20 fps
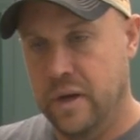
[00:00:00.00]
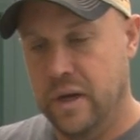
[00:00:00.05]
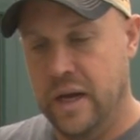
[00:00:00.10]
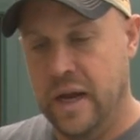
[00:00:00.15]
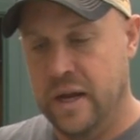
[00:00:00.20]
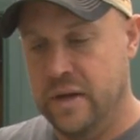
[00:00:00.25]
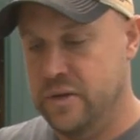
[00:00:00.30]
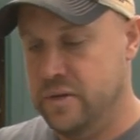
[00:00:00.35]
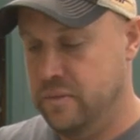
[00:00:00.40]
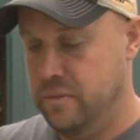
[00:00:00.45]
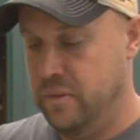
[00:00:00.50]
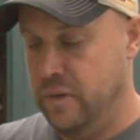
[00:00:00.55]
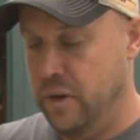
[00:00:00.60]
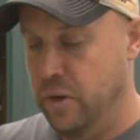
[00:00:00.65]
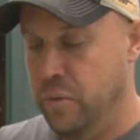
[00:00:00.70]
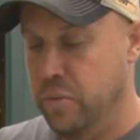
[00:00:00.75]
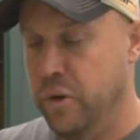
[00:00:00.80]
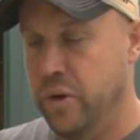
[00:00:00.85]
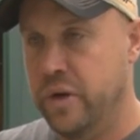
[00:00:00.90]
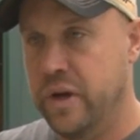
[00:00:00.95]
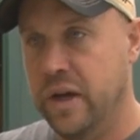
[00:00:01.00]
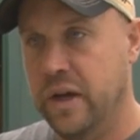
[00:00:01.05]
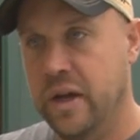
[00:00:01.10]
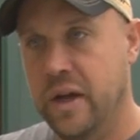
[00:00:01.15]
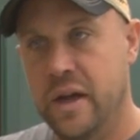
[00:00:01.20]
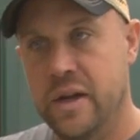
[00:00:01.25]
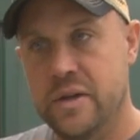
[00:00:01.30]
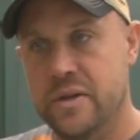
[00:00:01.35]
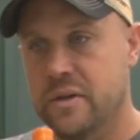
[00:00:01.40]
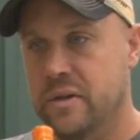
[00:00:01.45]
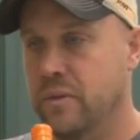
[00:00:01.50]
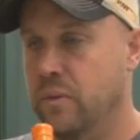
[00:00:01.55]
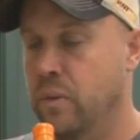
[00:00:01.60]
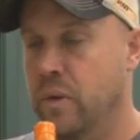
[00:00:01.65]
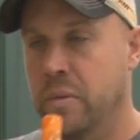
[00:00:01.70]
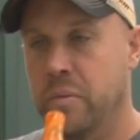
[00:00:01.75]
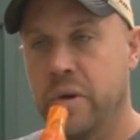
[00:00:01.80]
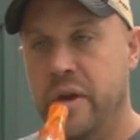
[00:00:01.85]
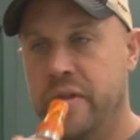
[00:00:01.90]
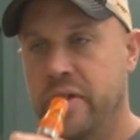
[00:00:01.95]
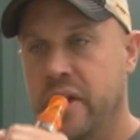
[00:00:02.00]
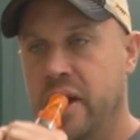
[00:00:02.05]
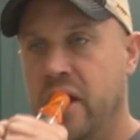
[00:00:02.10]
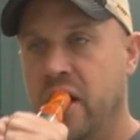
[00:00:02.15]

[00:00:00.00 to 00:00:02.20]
has no broken guts, one breath of